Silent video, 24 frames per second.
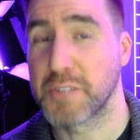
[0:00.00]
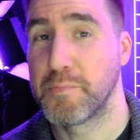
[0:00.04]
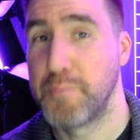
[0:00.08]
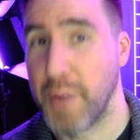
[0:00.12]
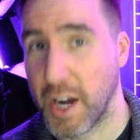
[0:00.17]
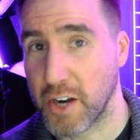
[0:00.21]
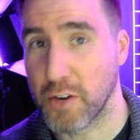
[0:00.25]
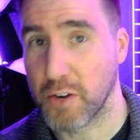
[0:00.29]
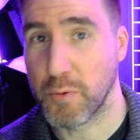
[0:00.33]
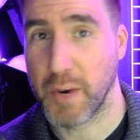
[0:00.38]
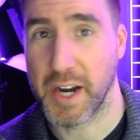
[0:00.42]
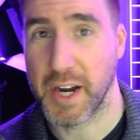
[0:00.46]

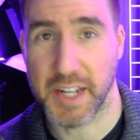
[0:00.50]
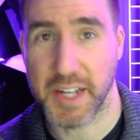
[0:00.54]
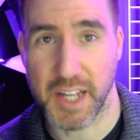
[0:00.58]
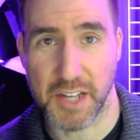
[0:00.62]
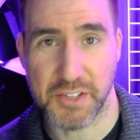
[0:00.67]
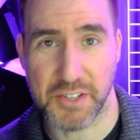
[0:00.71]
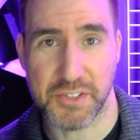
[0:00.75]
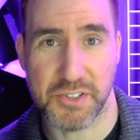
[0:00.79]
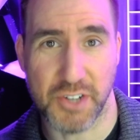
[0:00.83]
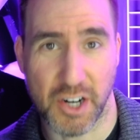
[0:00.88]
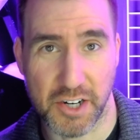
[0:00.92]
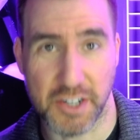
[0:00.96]
better way to get
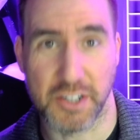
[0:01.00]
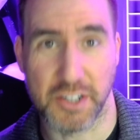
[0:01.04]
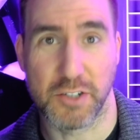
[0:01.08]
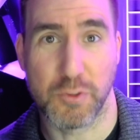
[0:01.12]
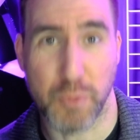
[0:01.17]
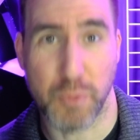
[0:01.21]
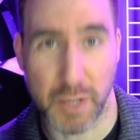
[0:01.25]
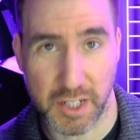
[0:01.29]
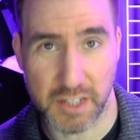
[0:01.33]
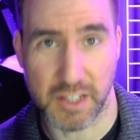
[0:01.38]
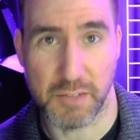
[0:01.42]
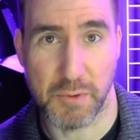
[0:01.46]
started
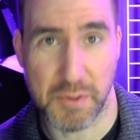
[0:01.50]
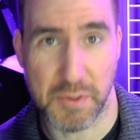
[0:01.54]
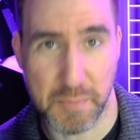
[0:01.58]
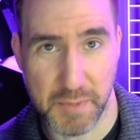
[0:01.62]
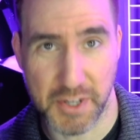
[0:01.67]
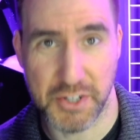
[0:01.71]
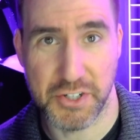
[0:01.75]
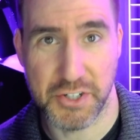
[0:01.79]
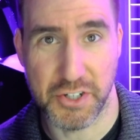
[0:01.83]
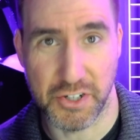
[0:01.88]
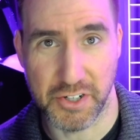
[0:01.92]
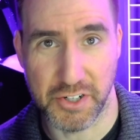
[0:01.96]
quickly with
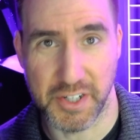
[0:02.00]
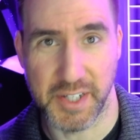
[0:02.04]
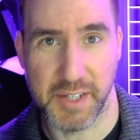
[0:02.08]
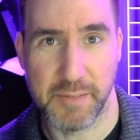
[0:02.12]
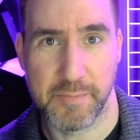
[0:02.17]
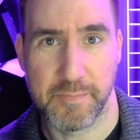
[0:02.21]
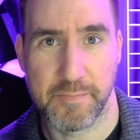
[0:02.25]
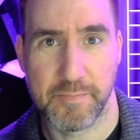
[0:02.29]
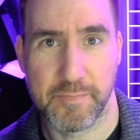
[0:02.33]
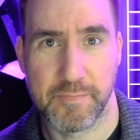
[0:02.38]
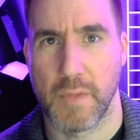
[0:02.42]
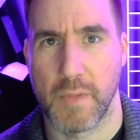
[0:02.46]
Midjourney.
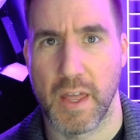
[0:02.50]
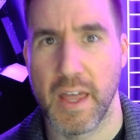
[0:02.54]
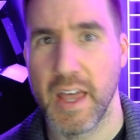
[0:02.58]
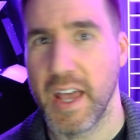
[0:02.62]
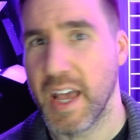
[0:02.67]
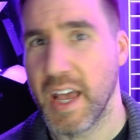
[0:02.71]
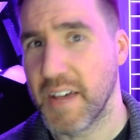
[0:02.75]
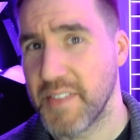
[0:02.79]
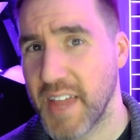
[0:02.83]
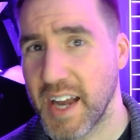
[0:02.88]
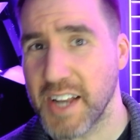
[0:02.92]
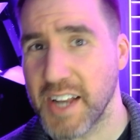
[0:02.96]

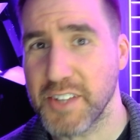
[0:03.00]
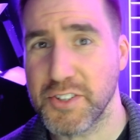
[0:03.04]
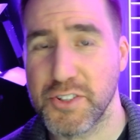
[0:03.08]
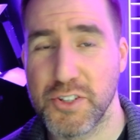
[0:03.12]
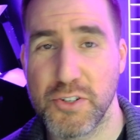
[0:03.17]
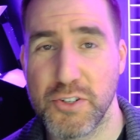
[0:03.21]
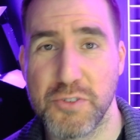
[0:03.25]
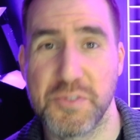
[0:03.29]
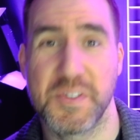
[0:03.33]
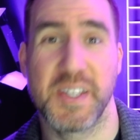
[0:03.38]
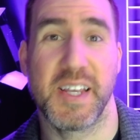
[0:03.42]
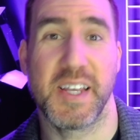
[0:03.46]
And that is to
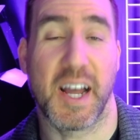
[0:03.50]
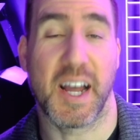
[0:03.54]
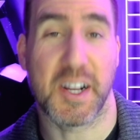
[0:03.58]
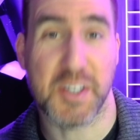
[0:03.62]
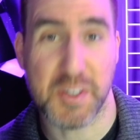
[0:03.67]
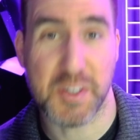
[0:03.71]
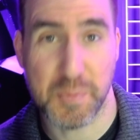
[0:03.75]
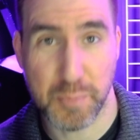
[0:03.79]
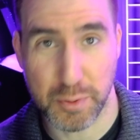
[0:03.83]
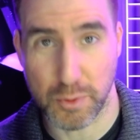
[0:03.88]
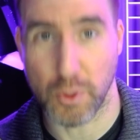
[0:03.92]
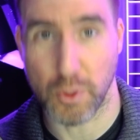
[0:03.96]
use the
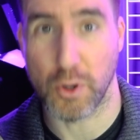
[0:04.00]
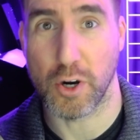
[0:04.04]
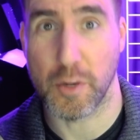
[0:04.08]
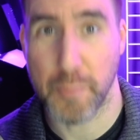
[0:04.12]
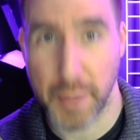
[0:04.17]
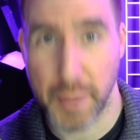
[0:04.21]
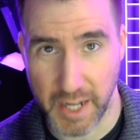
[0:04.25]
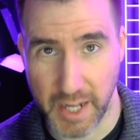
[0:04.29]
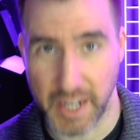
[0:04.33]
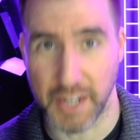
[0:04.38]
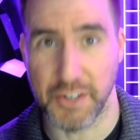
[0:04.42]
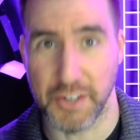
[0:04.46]
Explore
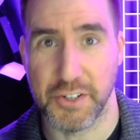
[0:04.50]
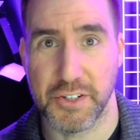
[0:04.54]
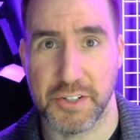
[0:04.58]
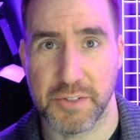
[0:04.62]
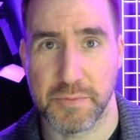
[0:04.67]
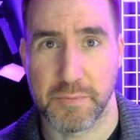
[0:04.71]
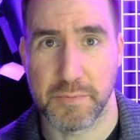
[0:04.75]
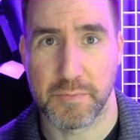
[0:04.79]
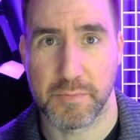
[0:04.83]
page.